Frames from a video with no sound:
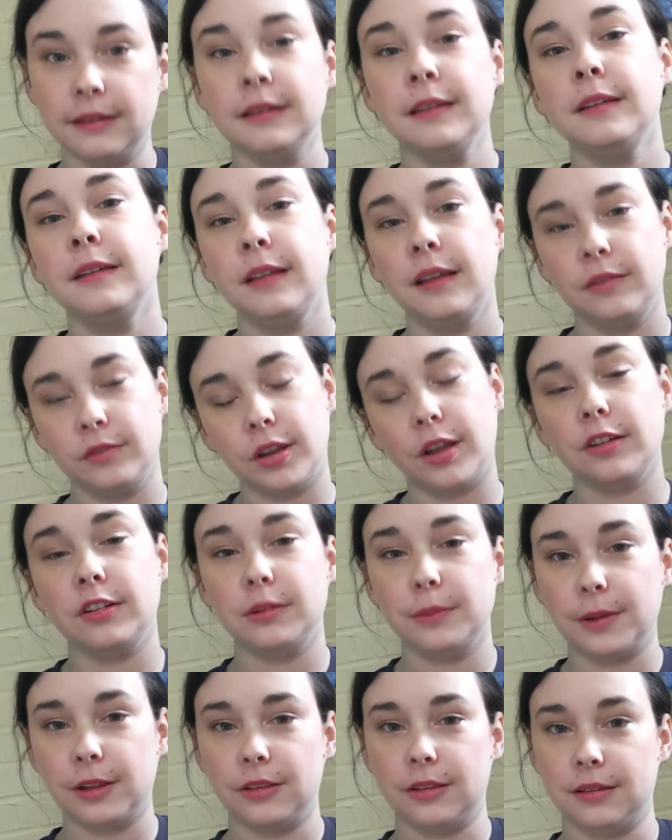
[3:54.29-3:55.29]
I've talked
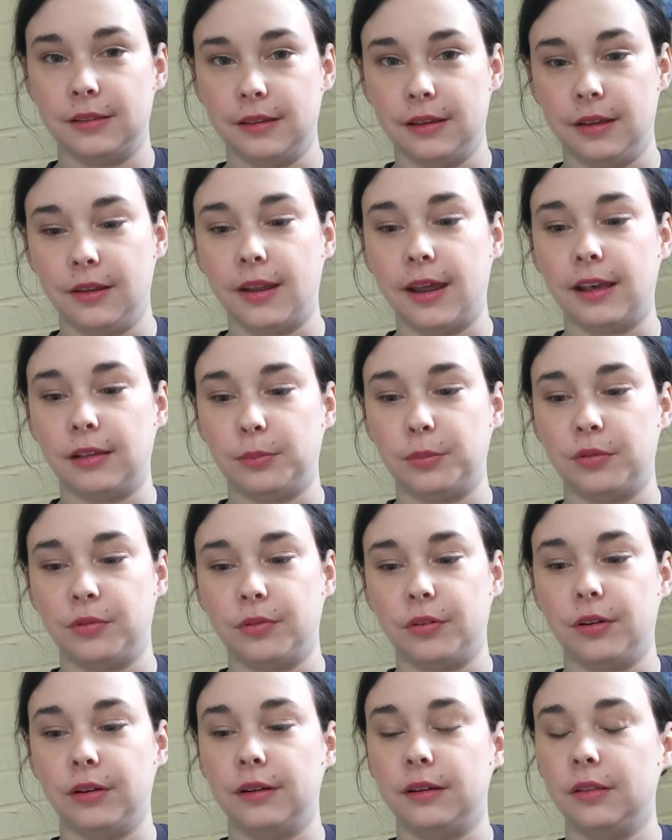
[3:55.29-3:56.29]
about this in class
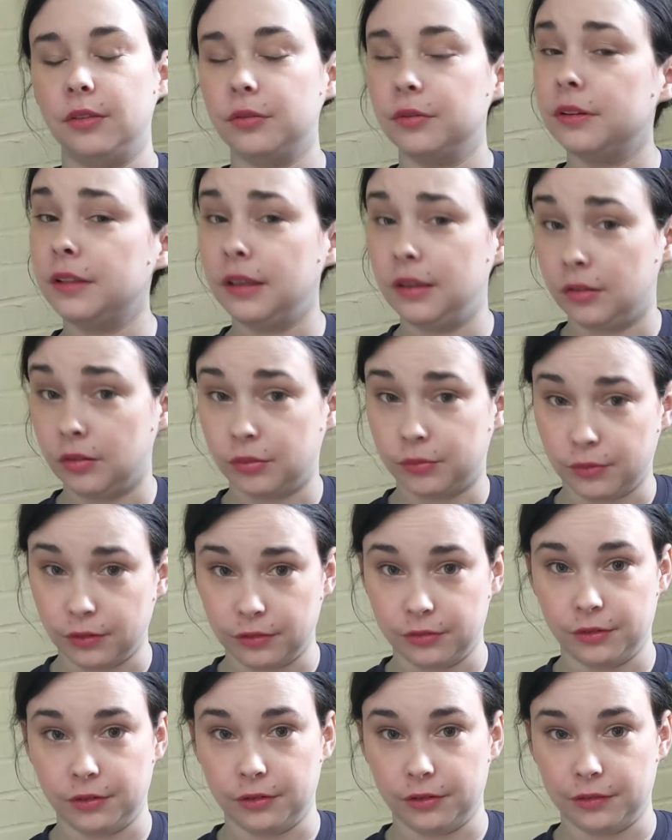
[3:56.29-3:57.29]
before. It's really useful
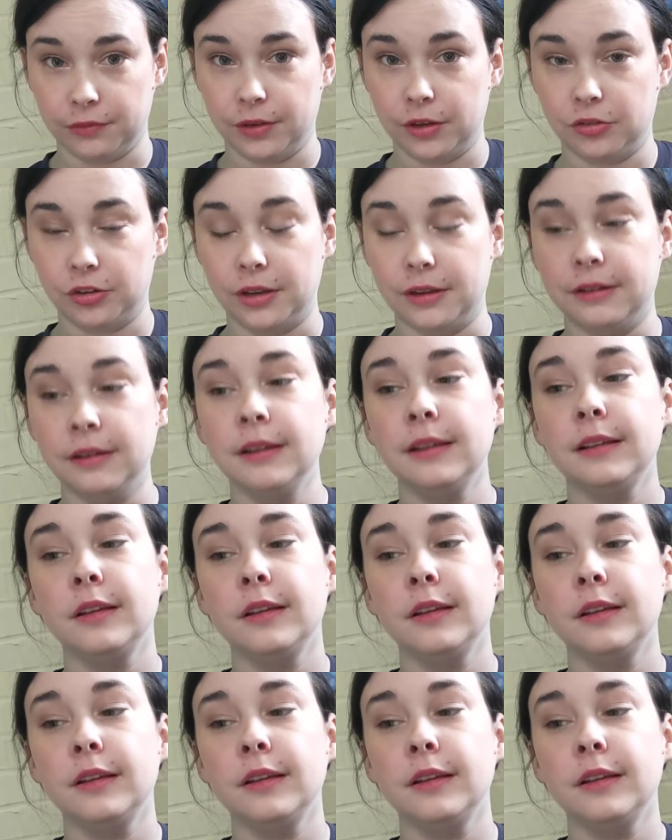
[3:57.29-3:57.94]
for revision.